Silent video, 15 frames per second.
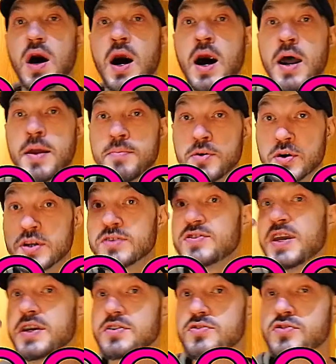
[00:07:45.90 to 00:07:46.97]
I am gonna
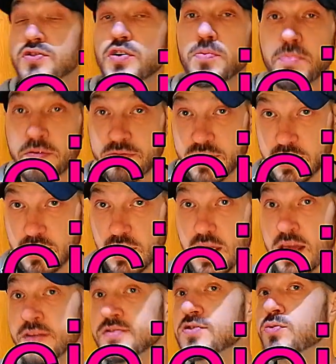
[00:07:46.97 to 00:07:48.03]
take a scoop of it
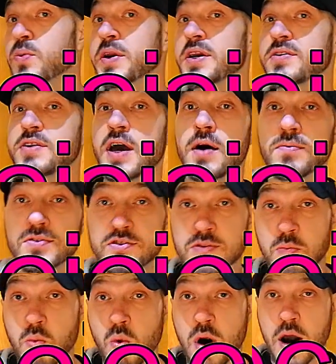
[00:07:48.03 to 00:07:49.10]
and swing it down with
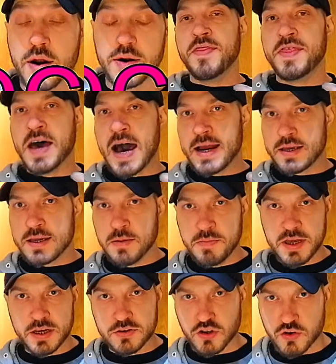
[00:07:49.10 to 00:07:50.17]
some water. That can
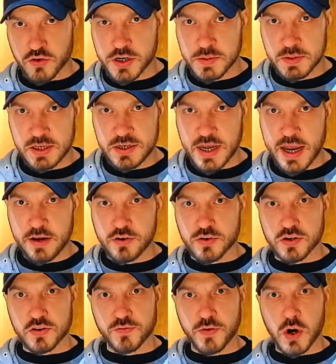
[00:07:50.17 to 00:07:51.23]
be extremely
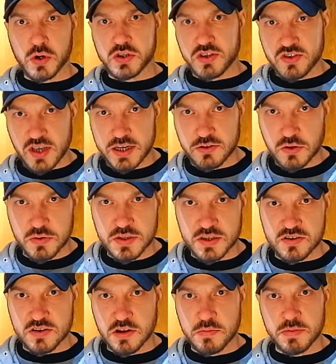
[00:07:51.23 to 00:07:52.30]
dangerous, folks. It's like doing the
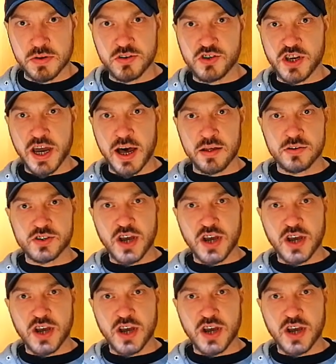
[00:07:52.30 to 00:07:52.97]
cinnamon challenge.